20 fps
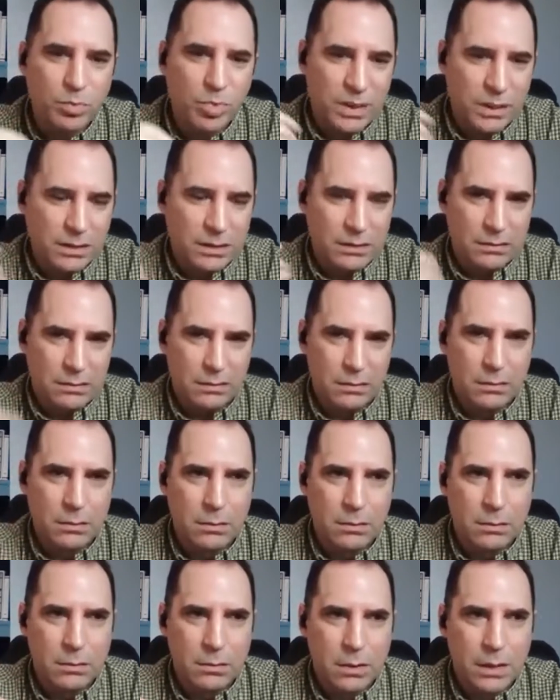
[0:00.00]
But
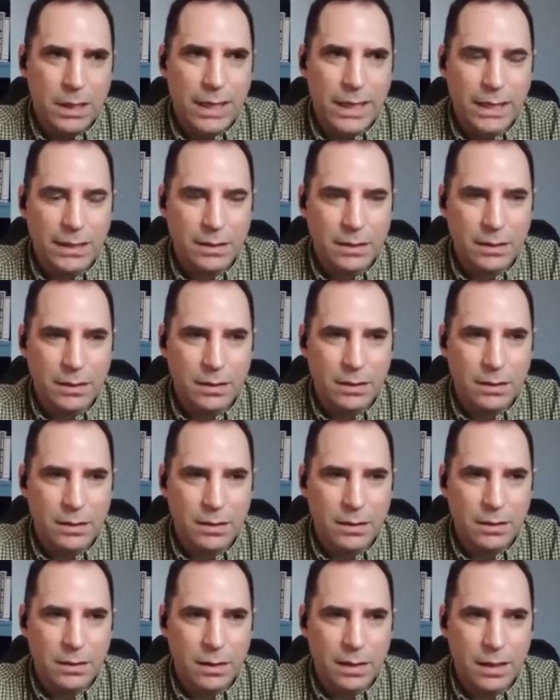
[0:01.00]
I
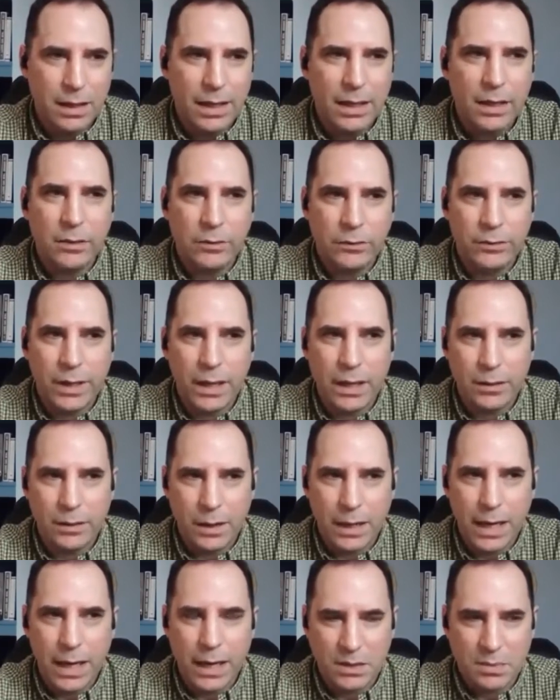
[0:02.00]
understand
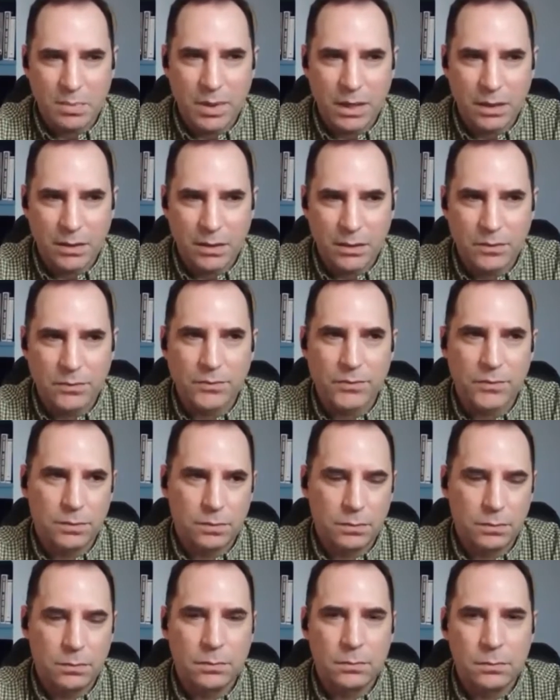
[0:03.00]
the aspect
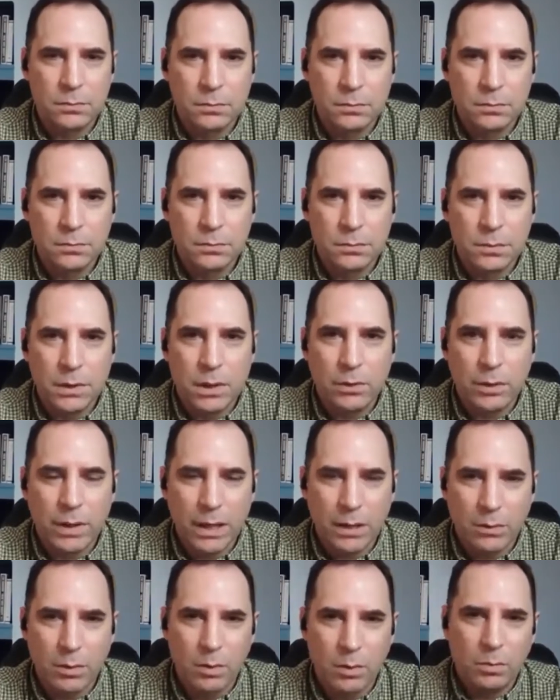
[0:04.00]
of,
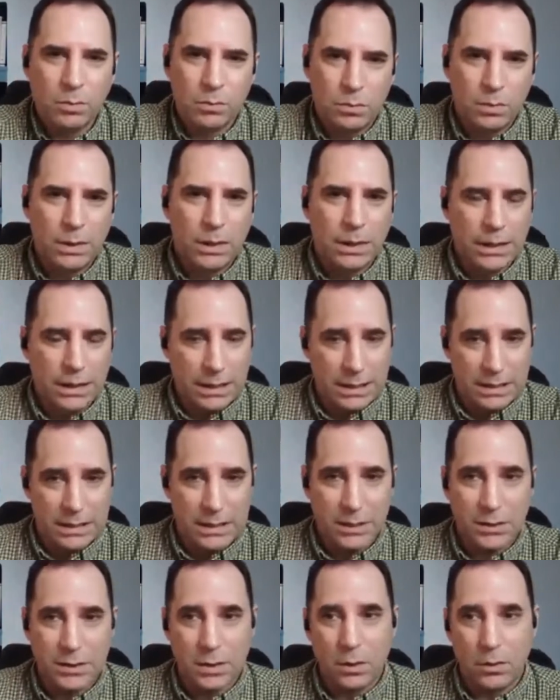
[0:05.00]
okay, well, really, this
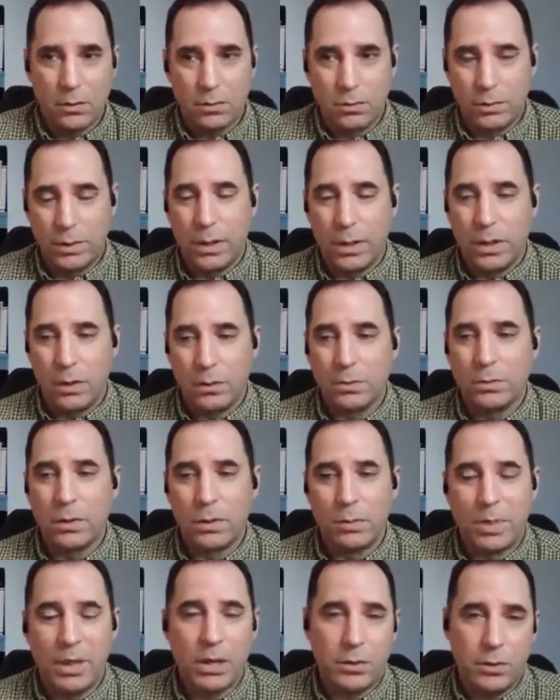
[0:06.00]
is so,
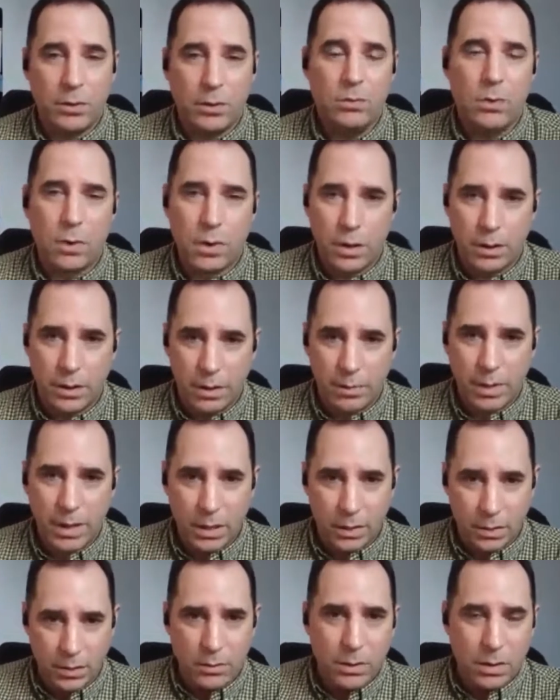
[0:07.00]
the better you are, the
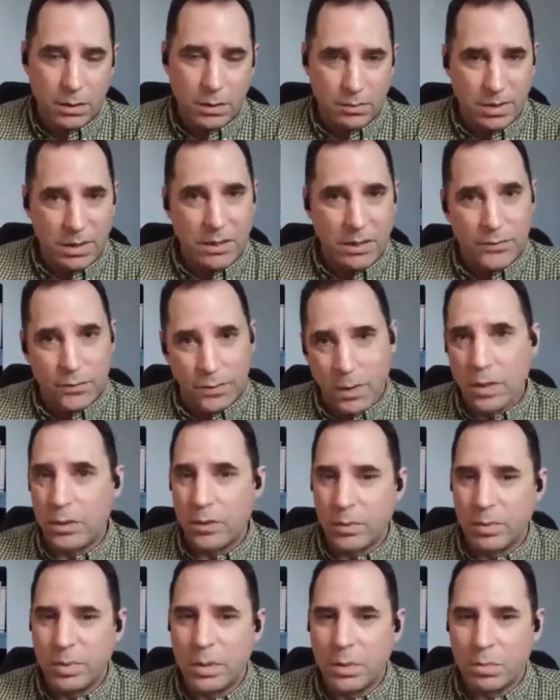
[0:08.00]
better you can be for
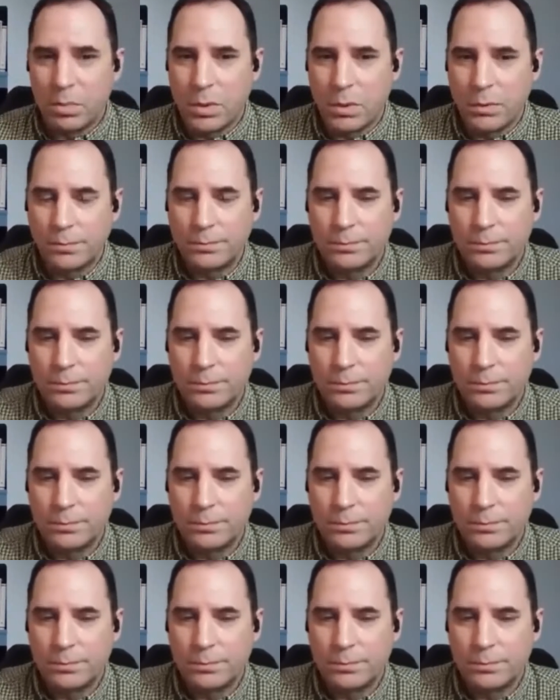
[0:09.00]
other people.